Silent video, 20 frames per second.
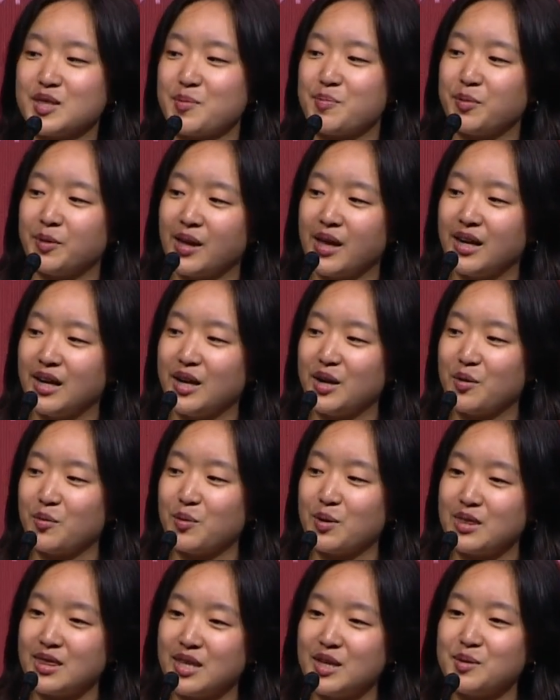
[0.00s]
the planet
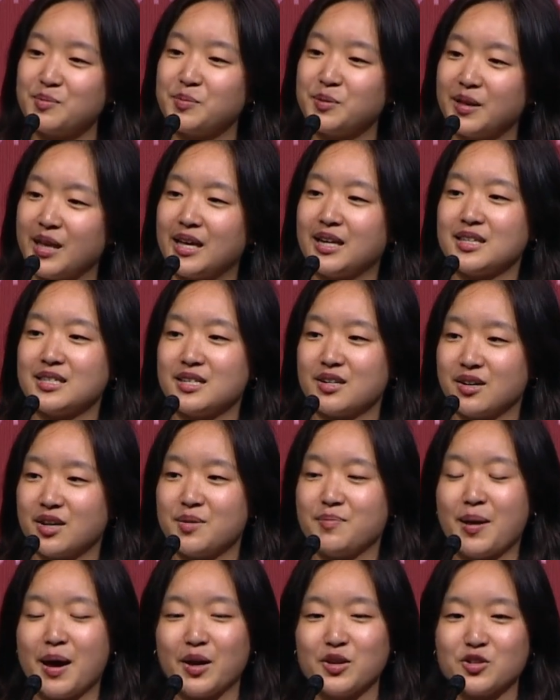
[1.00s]
within planetary
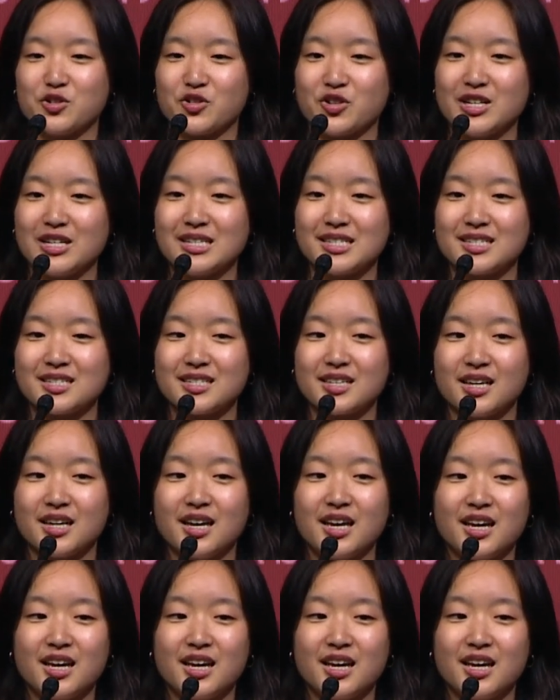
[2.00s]
boundaries,